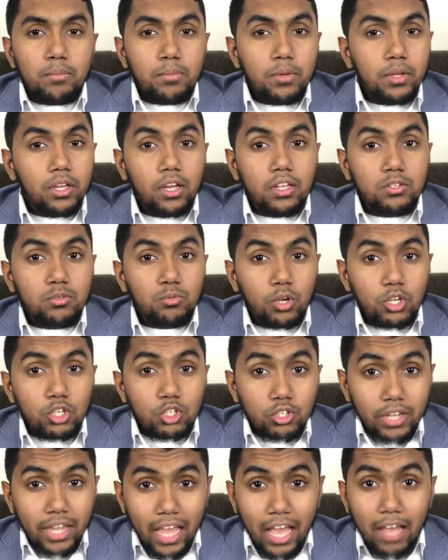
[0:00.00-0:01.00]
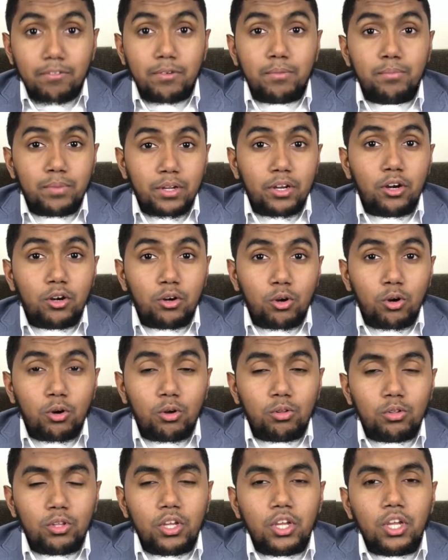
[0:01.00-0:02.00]
Because once you have a bigger
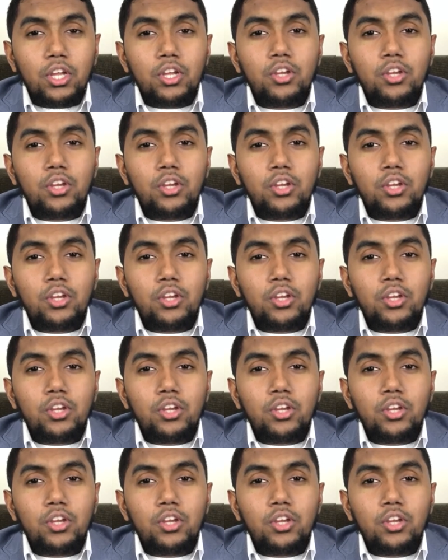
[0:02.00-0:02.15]
goal,